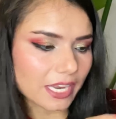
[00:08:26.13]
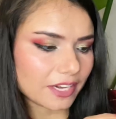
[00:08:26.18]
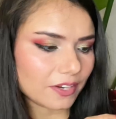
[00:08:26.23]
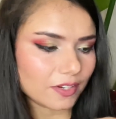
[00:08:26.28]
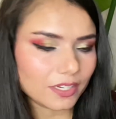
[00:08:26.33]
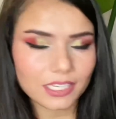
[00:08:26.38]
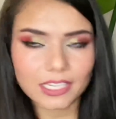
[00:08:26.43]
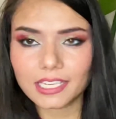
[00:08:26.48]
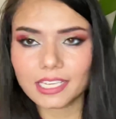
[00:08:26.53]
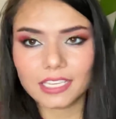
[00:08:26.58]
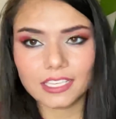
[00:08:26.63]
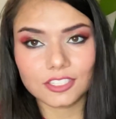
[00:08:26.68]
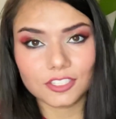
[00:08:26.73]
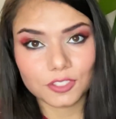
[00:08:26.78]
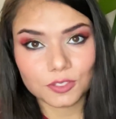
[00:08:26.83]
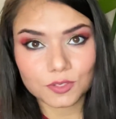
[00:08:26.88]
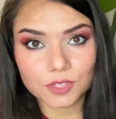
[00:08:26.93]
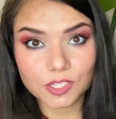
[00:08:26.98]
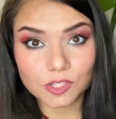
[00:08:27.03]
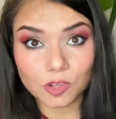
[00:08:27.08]
really can't
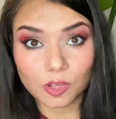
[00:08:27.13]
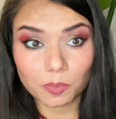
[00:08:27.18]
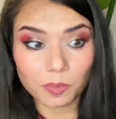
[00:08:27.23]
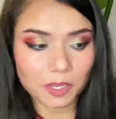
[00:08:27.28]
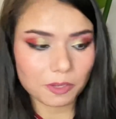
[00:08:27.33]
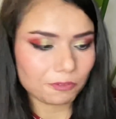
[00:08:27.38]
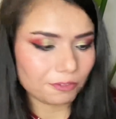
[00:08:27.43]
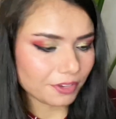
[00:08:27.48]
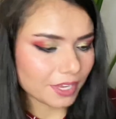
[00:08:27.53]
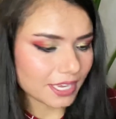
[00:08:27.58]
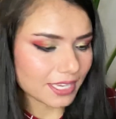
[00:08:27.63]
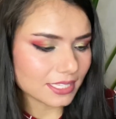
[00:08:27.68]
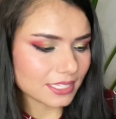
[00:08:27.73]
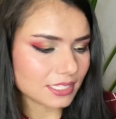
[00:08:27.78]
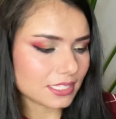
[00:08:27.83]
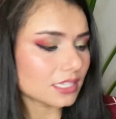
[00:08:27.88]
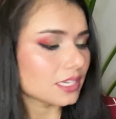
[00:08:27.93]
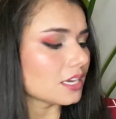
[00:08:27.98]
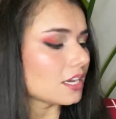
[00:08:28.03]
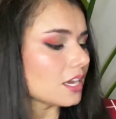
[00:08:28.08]
use it on my
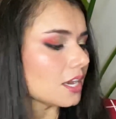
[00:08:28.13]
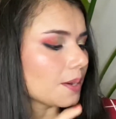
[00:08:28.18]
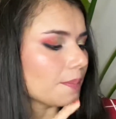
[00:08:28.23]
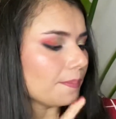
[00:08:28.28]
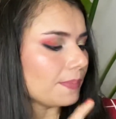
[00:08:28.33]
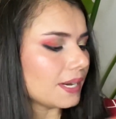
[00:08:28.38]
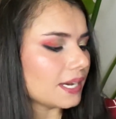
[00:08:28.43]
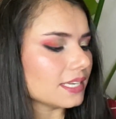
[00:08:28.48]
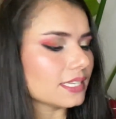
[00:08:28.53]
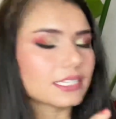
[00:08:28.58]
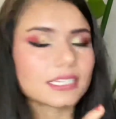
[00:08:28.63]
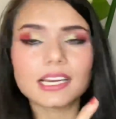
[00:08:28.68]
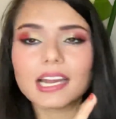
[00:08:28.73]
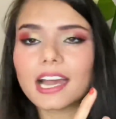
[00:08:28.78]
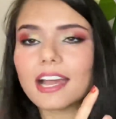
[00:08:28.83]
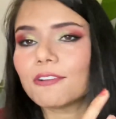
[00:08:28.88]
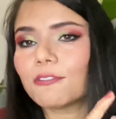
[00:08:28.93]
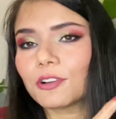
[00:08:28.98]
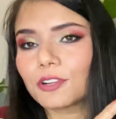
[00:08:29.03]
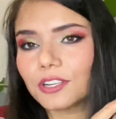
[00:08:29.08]
face, but
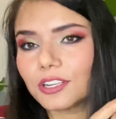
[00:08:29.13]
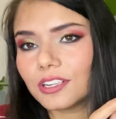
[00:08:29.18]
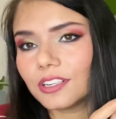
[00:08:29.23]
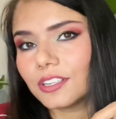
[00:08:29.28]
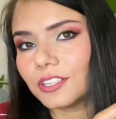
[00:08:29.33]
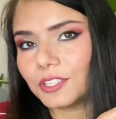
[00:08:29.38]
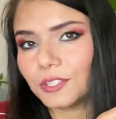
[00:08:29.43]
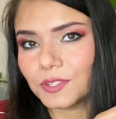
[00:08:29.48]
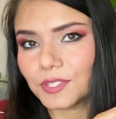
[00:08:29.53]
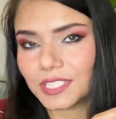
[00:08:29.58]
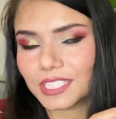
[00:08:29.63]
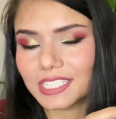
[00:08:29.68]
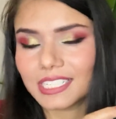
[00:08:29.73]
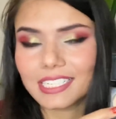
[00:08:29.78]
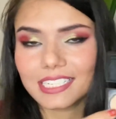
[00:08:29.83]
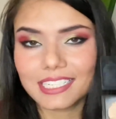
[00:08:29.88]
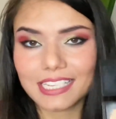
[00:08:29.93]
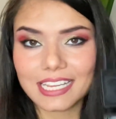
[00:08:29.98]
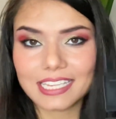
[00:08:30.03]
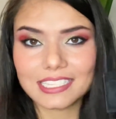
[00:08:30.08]
I want to use it
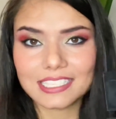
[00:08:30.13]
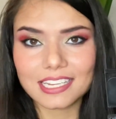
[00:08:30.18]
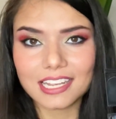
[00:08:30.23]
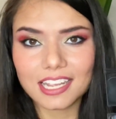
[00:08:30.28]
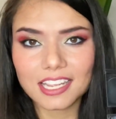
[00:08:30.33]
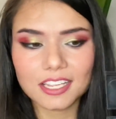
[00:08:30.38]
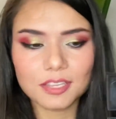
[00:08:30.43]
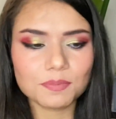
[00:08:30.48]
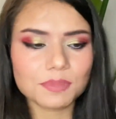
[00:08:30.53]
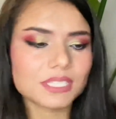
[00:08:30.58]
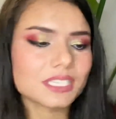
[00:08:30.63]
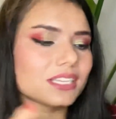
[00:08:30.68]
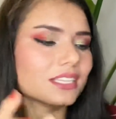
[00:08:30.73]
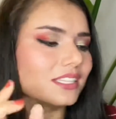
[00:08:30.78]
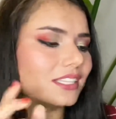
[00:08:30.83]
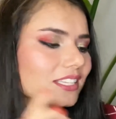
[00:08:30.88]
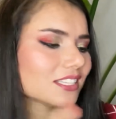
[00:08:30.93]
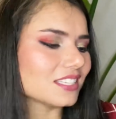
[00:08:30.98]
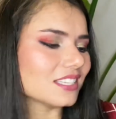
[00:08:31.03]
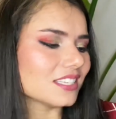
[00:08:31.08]
10 times.
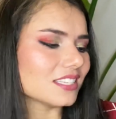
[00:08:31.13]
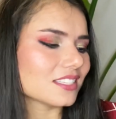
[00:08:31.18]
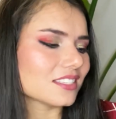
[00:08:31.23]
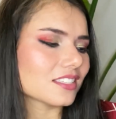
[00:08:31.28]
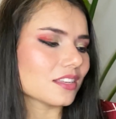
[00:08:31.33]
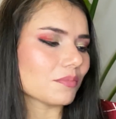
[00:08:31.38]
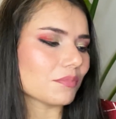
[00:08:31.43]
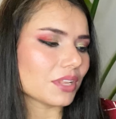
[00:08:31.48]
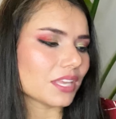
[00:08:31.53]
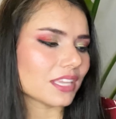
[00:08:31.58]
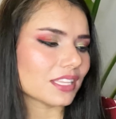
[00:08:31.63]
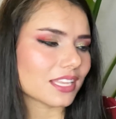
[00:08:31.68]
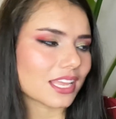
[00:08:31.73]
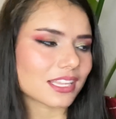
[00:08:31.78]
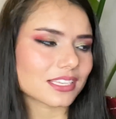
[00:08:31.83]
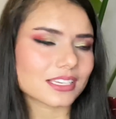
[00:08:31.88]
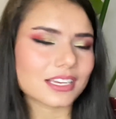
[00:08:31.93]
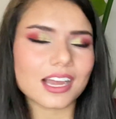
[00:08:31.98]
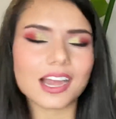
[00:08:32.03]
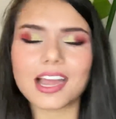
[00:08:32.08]
This is something
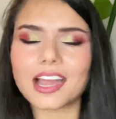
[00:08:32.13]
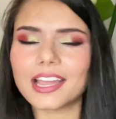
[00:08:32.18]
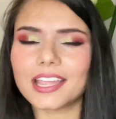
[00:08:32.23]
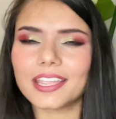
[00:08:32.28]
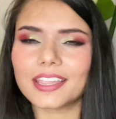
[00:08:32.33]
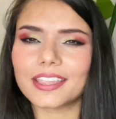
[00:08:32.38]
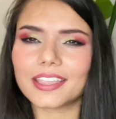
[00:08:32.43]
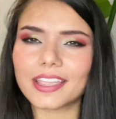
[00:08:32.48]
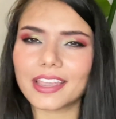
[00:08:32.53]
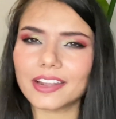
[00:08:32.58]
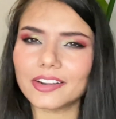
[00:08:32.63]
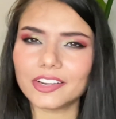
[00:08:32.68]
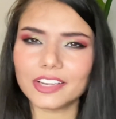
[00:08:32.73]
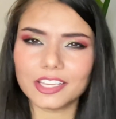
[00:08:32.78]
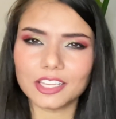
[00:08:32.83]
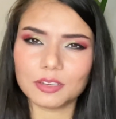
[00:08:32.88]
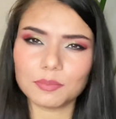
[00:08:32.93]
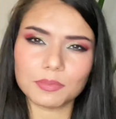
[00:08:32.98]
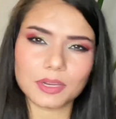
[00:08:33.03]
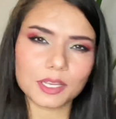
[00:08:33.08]
that I carry
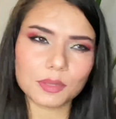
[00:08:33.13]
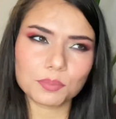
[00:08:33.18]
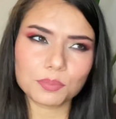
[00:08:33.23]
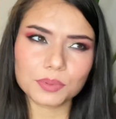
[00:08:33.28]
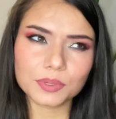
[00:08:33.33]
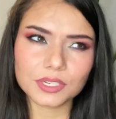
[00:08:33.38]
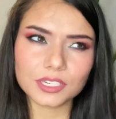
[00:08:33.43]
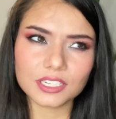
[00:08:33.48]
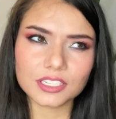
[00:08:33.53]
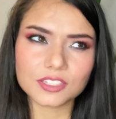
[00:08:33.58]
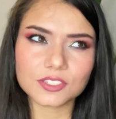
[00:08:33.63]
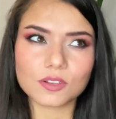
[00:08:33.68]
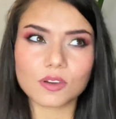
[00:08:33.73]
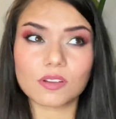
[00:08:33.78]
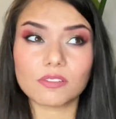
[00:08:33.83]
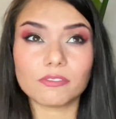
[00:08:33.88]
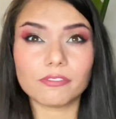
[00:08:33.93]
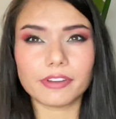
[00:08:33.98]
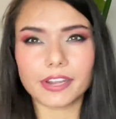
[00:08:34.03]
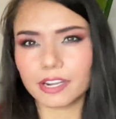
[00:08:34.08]
in my purse
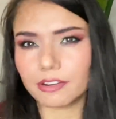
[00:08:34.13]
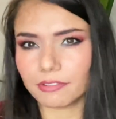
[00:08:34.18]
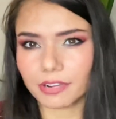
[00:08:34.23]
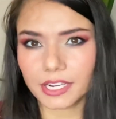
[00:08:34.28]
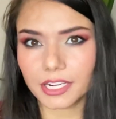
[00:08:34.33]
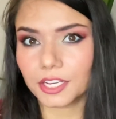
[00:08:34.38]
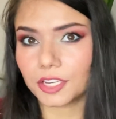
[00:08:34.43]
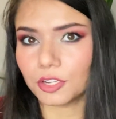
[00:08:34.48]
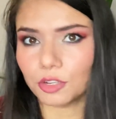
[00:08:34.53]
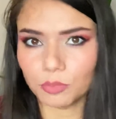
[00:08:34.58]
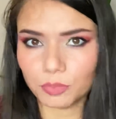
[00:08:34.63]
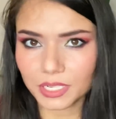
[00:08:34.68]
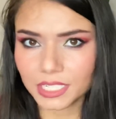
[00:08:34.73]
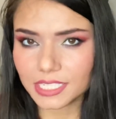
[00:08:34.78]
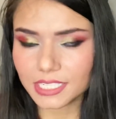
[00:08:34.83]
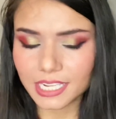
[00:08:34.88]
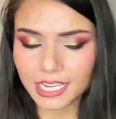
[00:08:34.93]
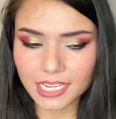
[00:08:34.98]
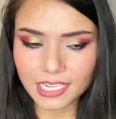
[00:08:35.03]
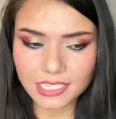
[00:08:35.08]
on very, very humid
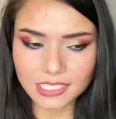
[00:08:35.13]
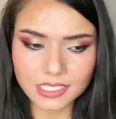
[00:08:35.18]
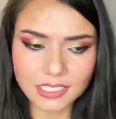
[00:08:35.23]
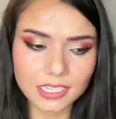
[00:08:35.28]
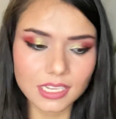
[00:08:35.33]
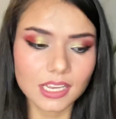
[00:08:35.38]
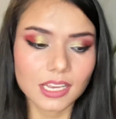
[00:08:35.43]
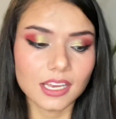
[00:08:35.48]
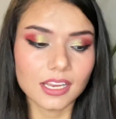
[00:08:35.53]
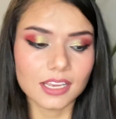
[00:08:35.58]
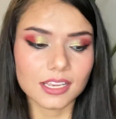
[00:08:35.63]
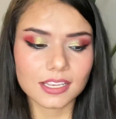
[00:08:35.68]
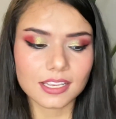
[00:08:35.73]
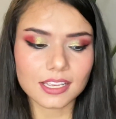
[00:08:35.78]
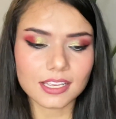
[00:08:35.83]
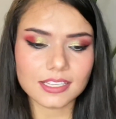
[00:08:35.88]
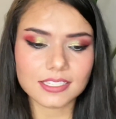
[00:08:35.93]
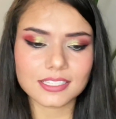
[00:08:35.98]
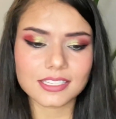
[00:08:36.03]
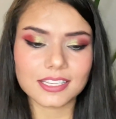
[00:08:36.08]
days
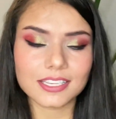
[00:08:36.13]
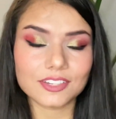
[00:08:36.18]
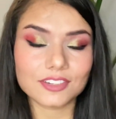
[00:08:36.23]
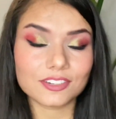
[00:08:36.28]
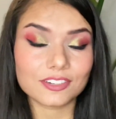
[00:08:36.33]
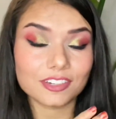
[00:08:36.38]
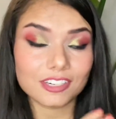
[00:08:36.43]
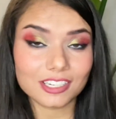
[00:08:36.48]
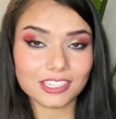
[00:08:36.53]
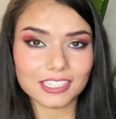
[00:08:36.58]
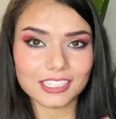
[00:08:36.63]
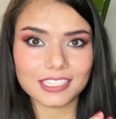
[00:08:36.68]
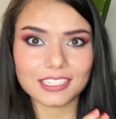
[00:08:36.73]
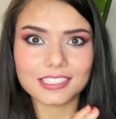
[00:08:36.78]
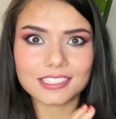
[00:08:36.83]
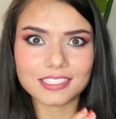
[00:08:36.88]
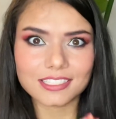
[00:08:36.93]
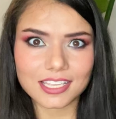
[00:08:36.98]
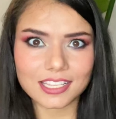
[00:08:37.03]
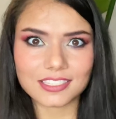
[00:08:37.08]
because it really
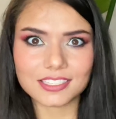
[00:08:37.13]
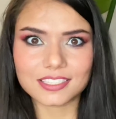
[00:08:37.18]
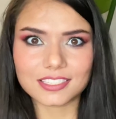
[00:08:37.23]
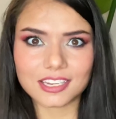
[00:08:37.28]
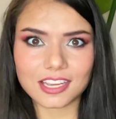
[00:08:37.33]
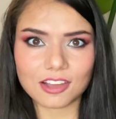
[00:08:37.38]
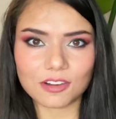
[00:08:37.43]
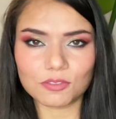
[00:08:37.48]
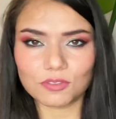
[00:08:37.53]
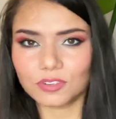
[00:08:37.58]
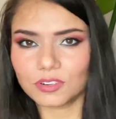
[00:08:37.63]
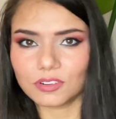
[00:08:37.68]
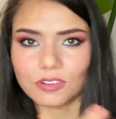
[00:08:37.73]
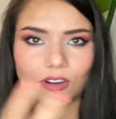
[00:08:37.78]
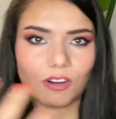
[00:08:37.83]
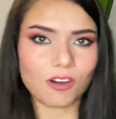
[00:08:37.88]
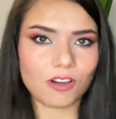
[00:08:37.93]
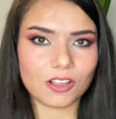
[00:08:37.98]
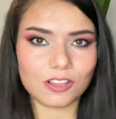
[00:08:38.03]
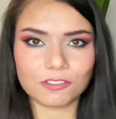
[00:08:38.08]
sets down
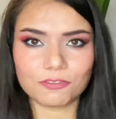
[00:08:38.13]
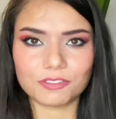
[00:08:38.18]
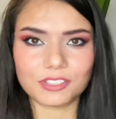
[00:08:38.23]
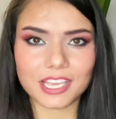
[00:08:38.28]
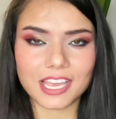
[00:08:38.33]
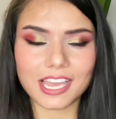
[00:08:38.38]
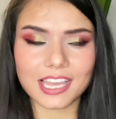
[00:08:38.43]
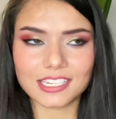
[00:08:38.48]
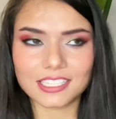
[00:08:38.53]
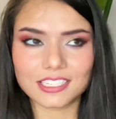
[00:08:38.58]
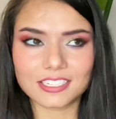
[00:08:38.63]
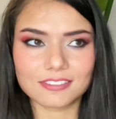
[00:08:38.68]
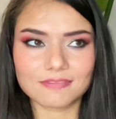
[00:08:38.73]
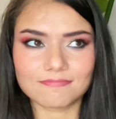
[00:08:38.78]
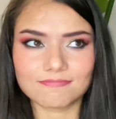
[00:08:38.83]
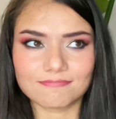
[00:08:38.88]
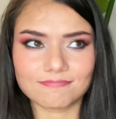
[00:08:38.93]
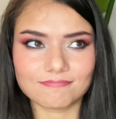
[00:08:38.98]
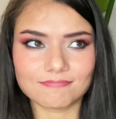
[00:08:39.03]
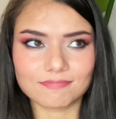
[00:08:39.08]
all of that
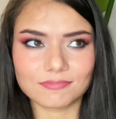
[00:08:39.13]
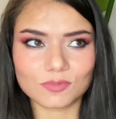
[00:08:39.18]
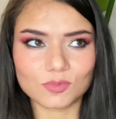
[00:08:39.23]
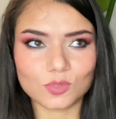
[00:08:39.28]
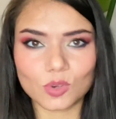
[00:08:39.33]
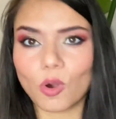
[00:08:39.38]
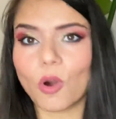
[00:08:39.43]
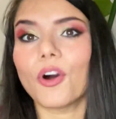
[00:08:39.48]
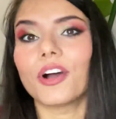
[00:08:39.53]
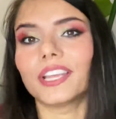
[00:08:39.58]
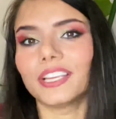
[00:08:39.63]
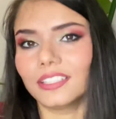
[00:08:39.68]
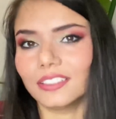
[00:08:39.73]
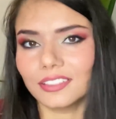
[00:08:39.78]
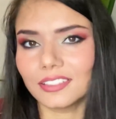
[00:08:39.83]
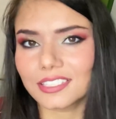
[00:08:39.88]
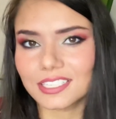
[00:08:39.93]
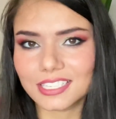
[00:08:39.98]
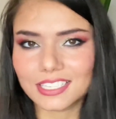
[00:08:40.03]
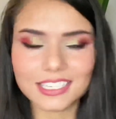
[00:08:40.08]

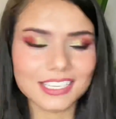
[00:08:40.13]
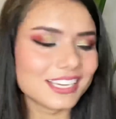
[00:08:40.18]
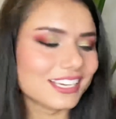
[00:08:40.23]
oils